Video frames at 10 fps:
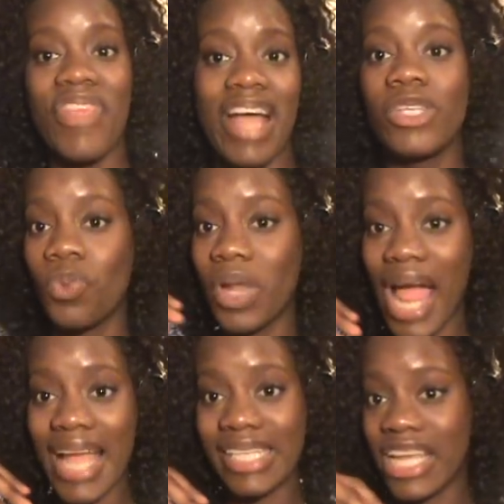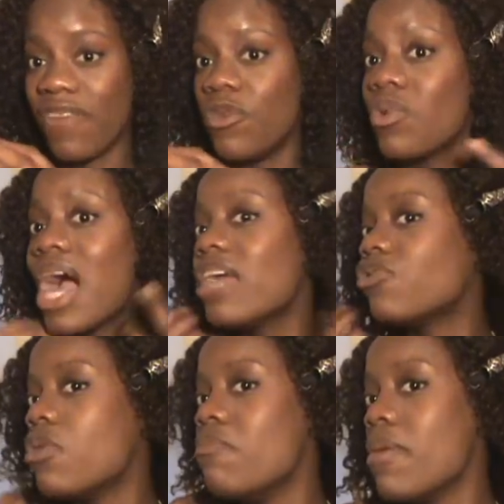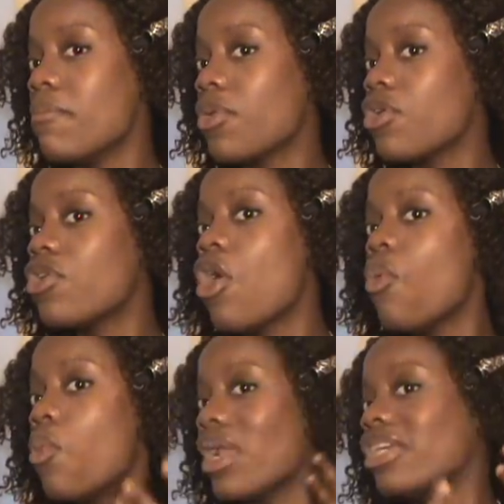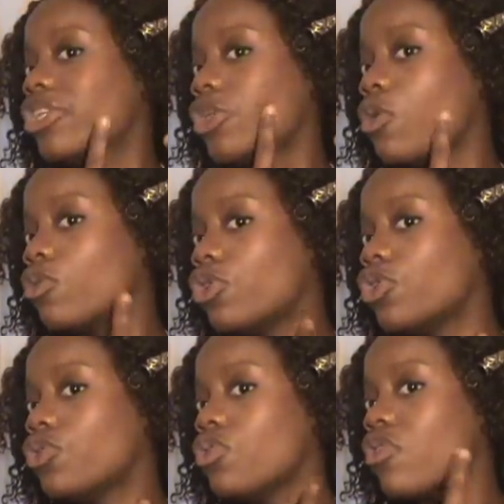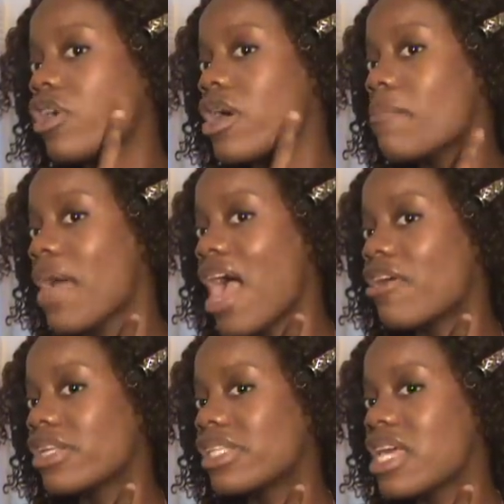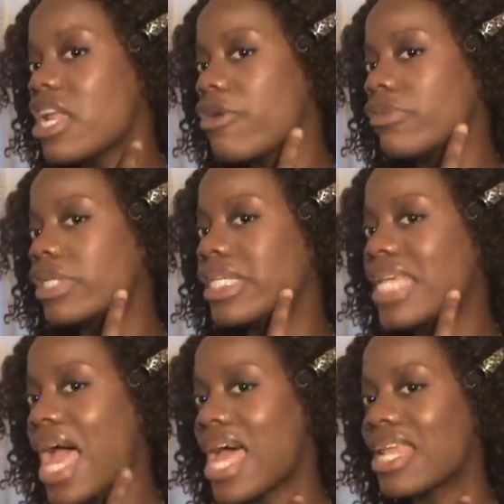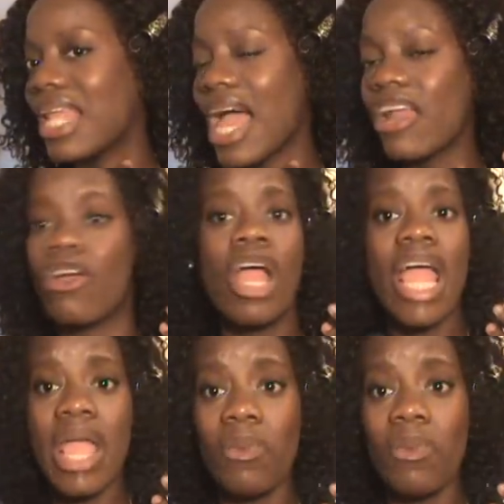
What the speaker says: That's what I did. If you guys remembered when I showed you the comparison, it was a tad lighter.